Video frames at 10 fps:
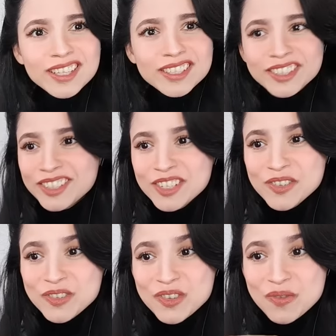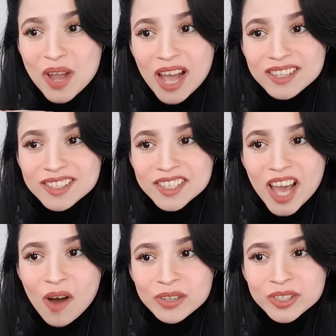Did you guys see
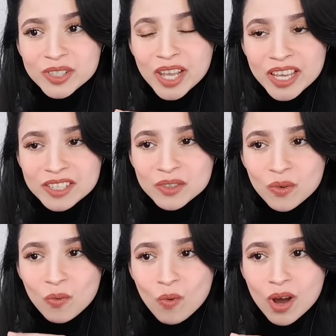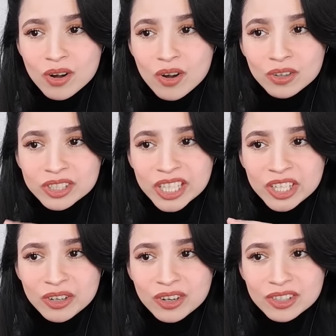how his water
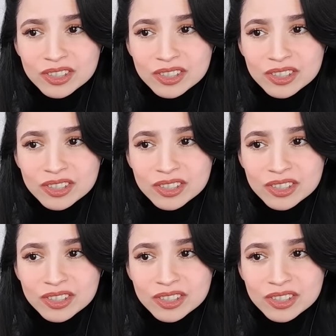container